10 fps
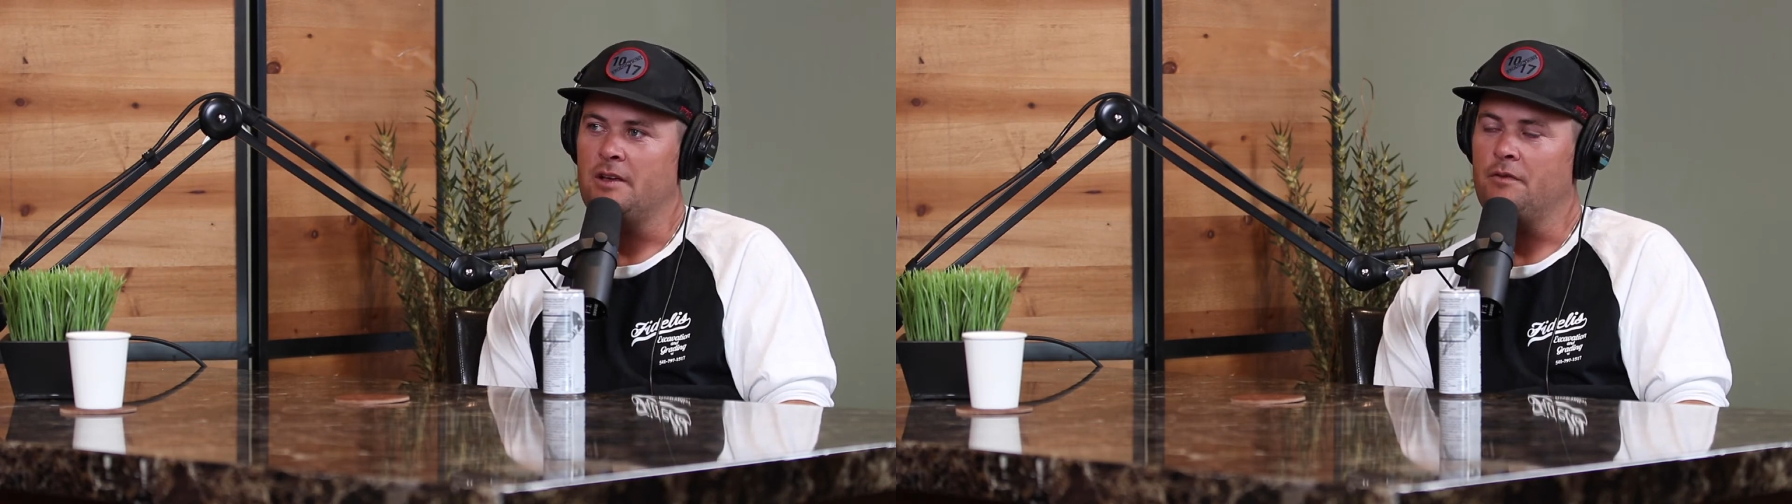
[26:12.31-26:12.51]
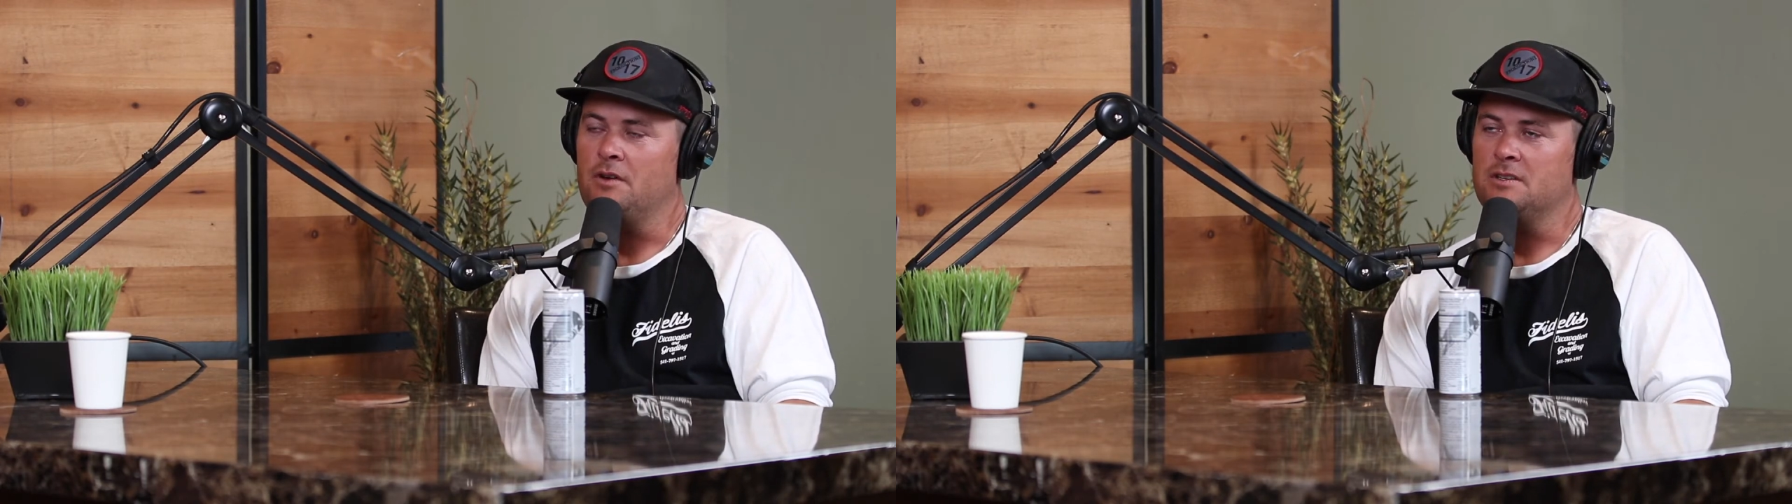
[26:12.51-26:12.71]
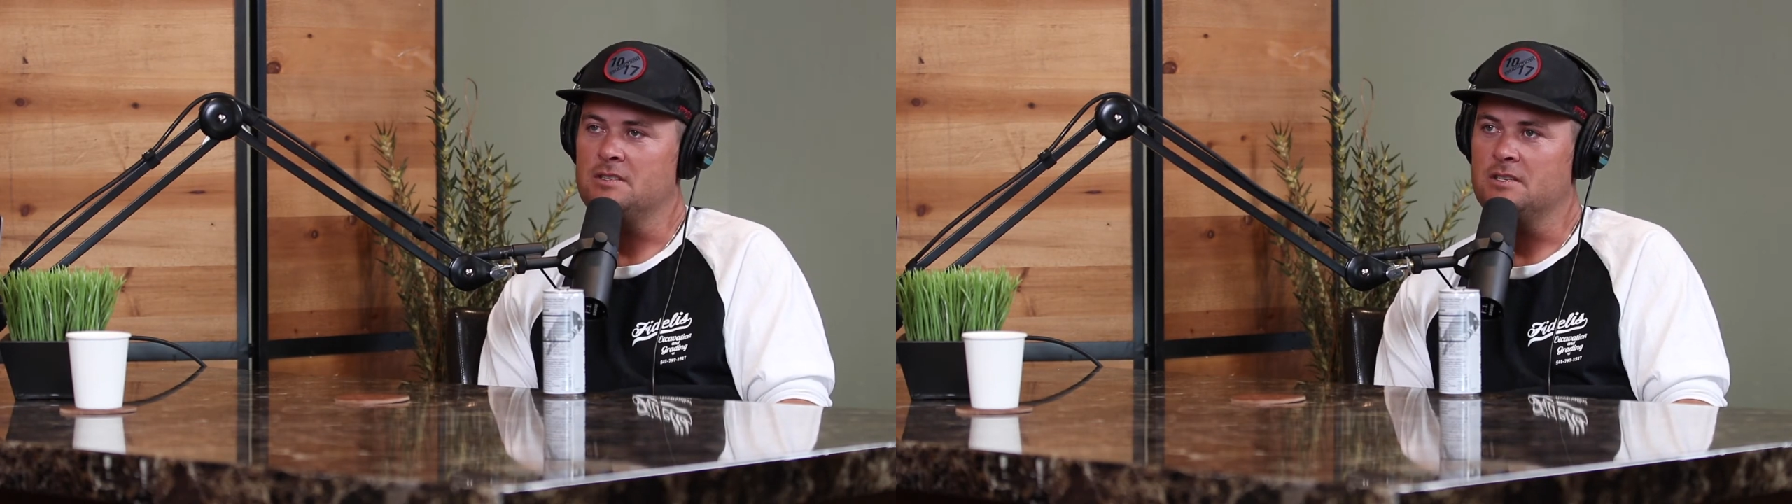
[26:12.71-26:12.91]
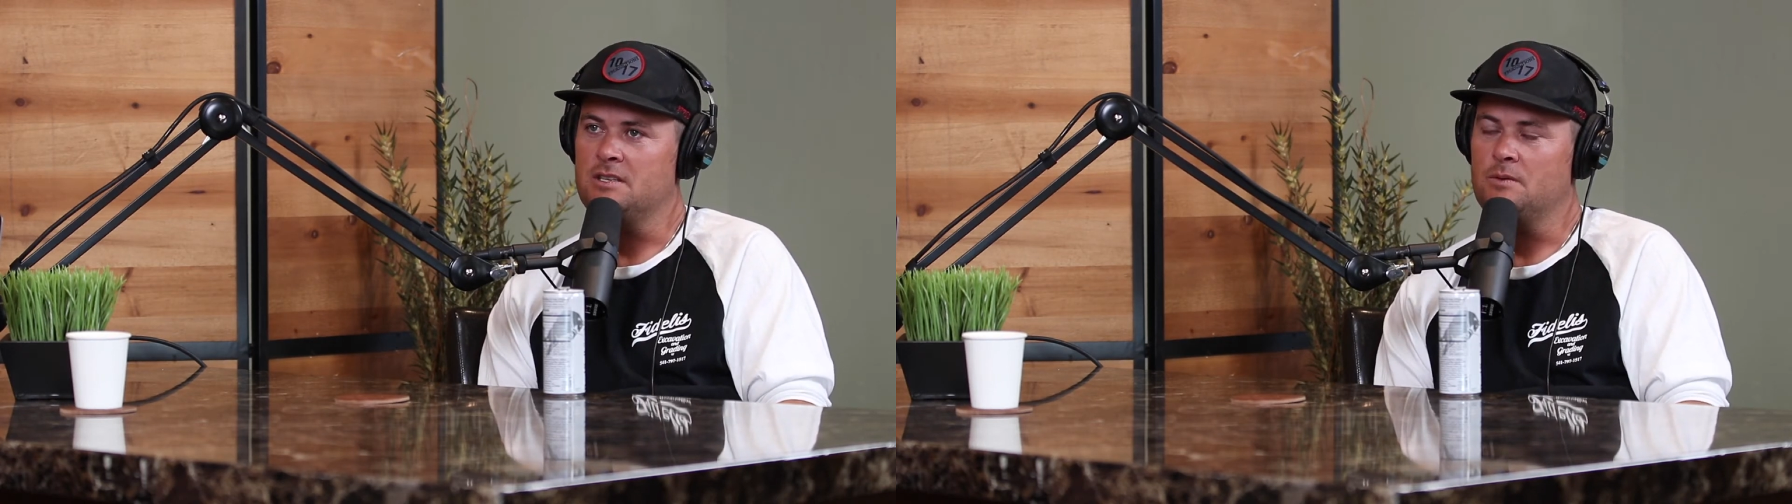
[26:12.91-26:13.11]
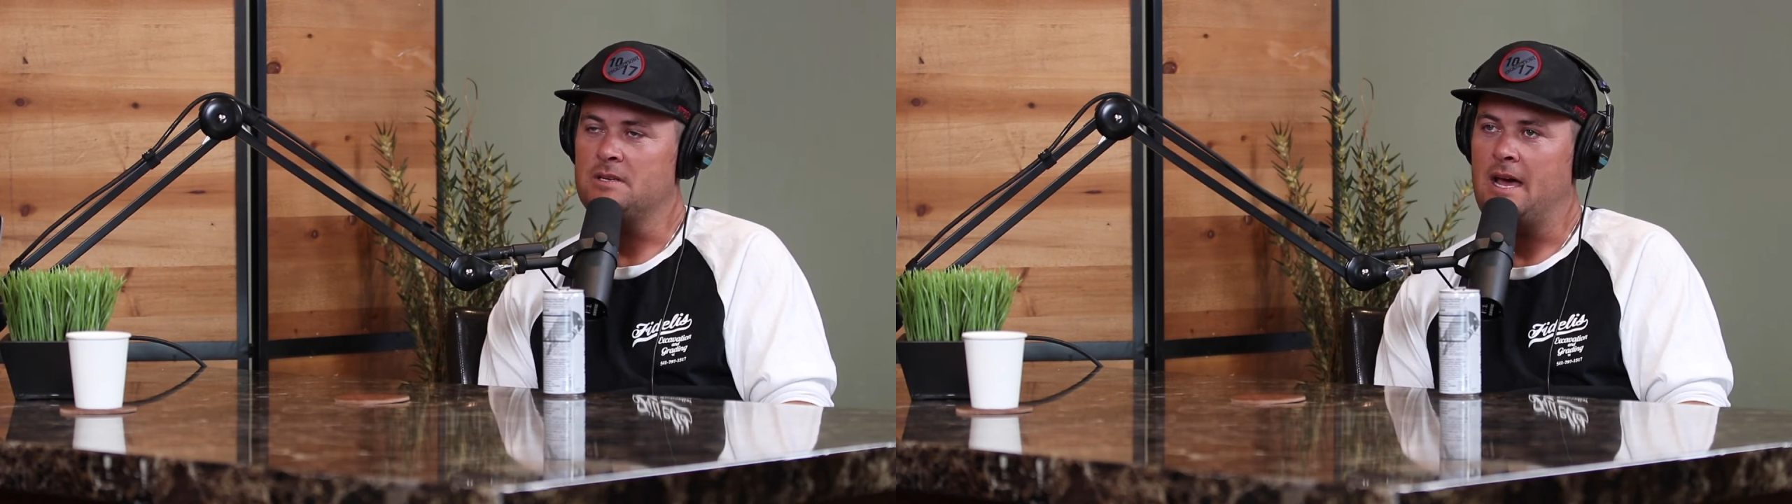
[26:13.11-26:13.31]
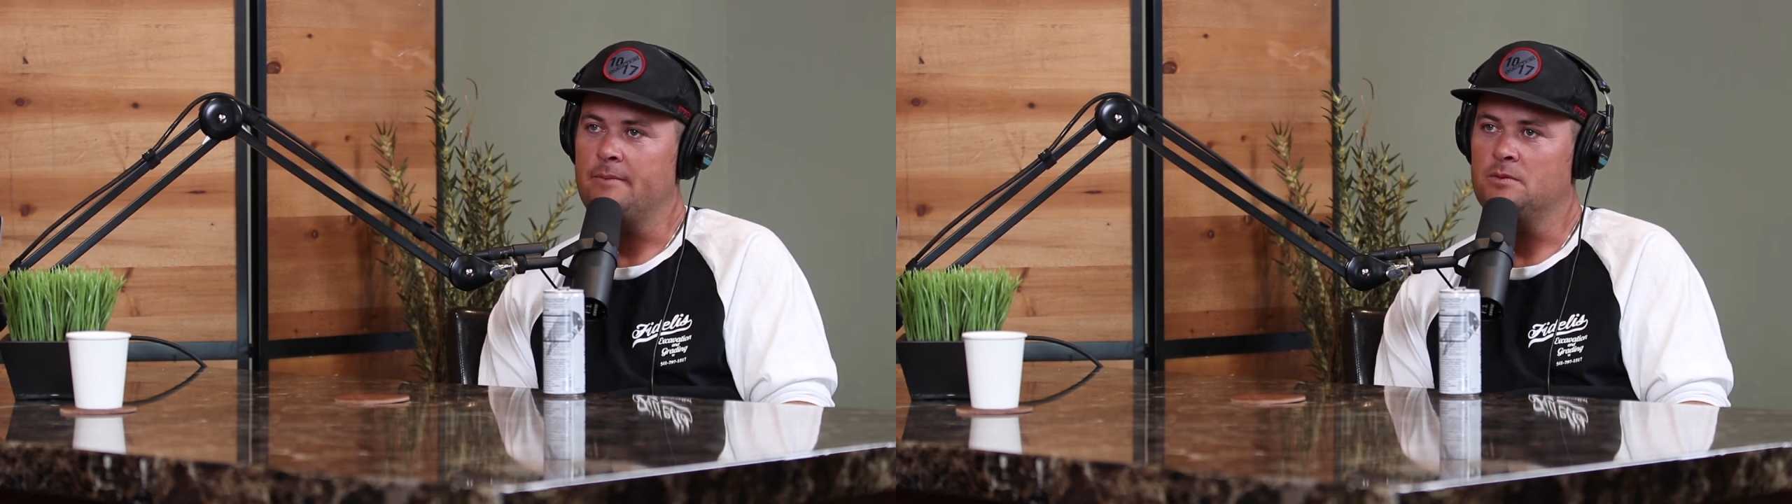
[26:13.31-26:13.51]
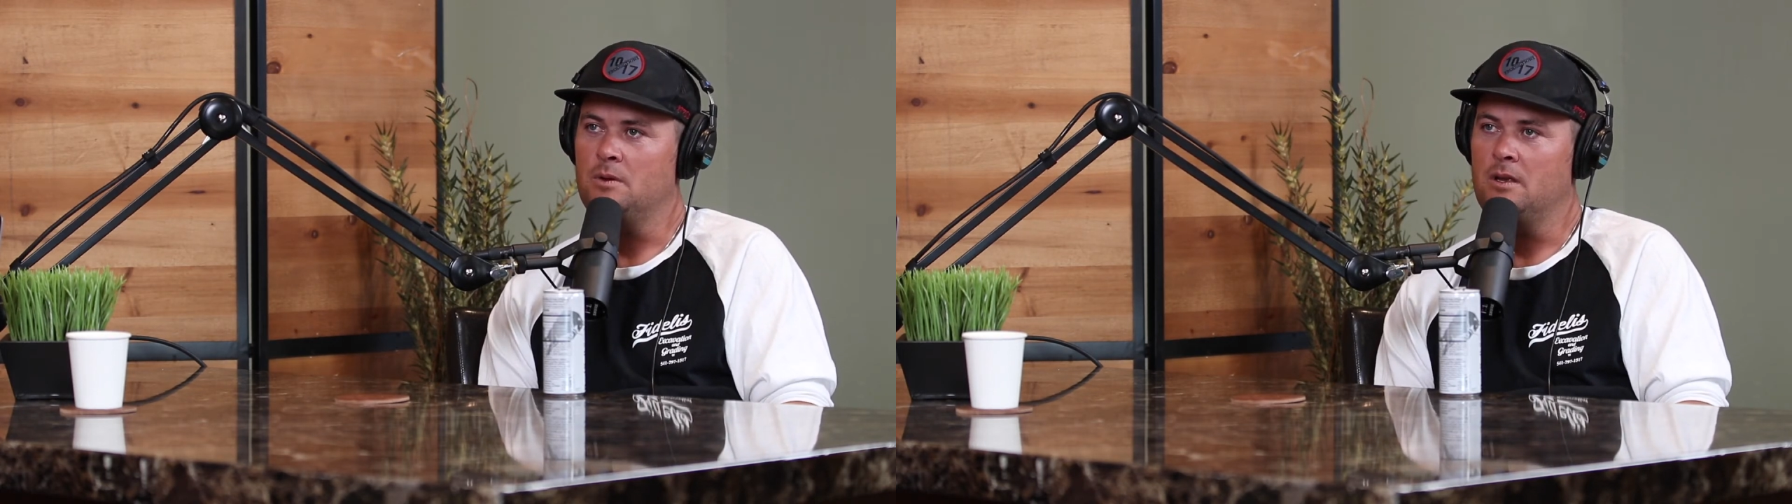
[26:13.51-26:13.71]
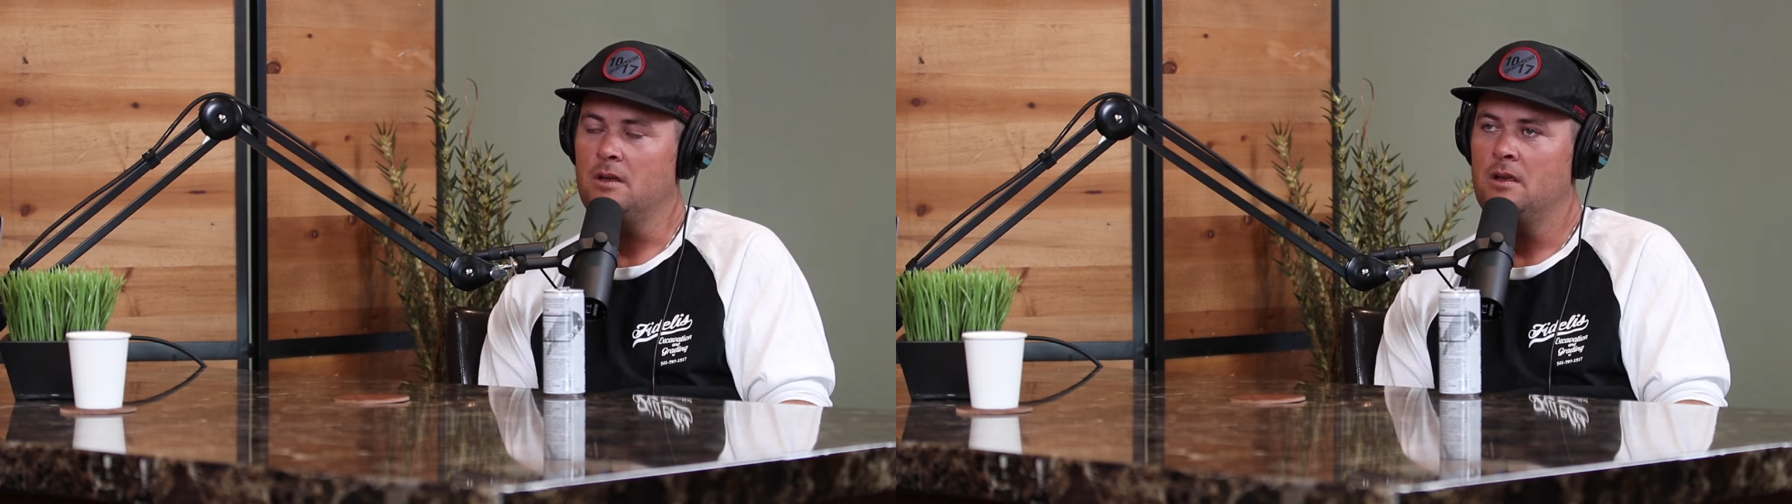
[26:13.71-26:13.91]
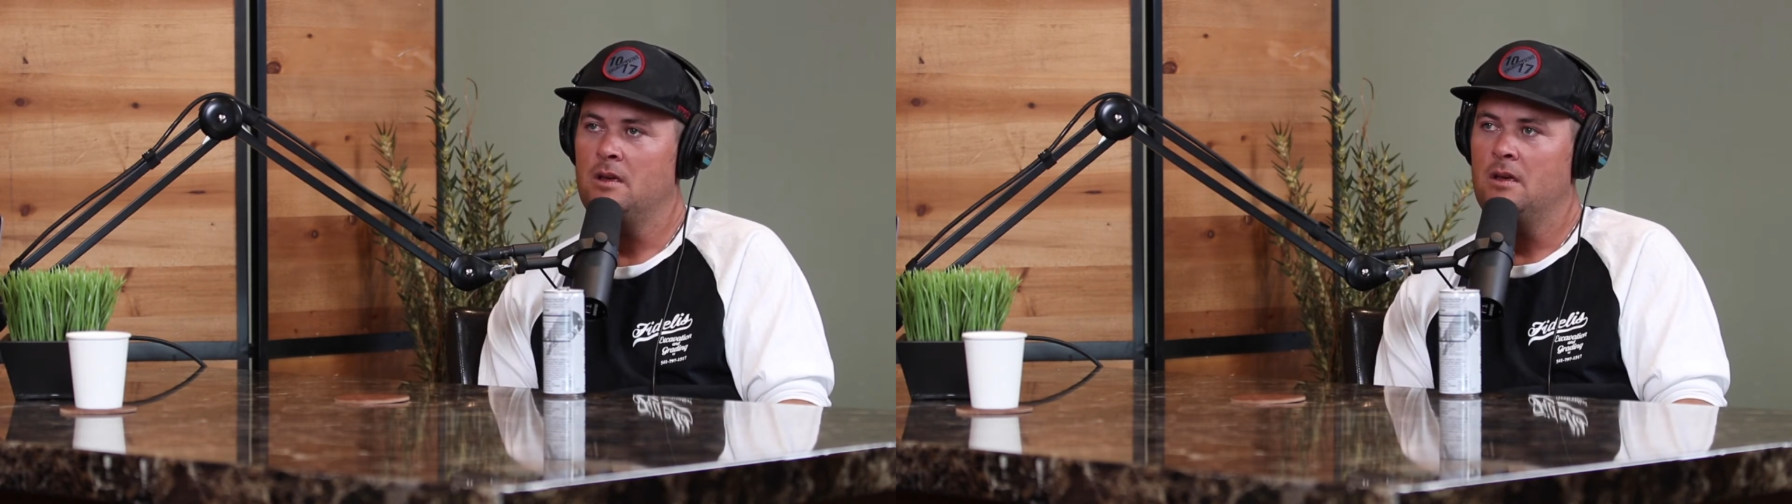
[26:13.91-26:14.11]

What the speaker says: Like, for instance, there were times when